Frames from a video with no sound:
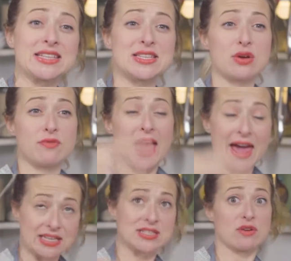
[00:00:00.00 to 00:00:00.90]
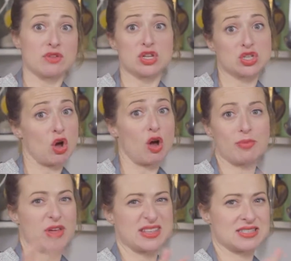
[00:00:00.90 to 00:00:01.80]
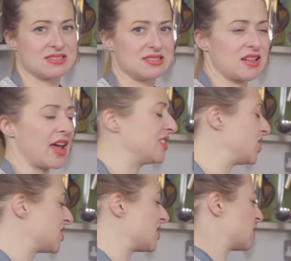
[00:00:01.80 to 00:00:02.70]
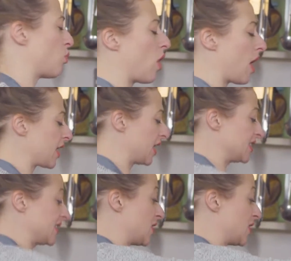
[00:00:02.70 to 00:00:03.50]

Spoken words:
eggs over the top. That it just doesn't work and it